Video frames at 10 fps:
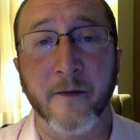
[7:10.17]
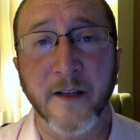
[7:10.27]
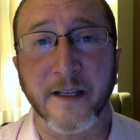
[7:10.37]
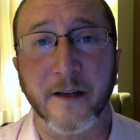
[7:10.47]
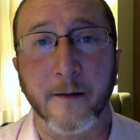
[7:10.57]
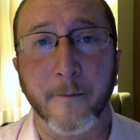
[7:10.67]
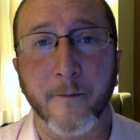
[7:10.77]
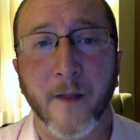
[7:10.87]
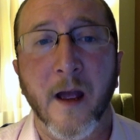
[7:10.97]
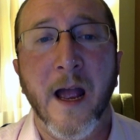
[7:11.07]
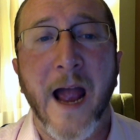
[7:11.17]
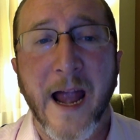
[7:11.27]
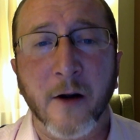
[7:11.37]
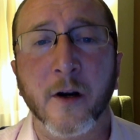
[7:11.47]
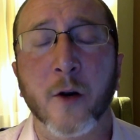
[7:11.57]
visit.
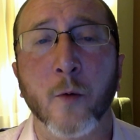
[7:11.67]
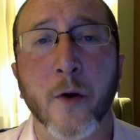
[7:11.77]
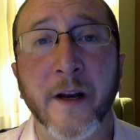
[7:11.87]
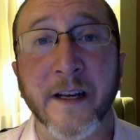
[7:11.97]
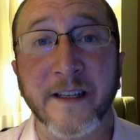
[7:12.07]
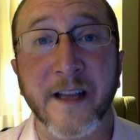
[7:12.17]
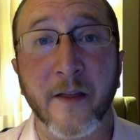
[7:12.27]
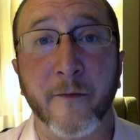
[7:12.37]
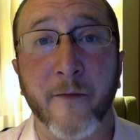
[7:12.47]
Erica wrote in and said the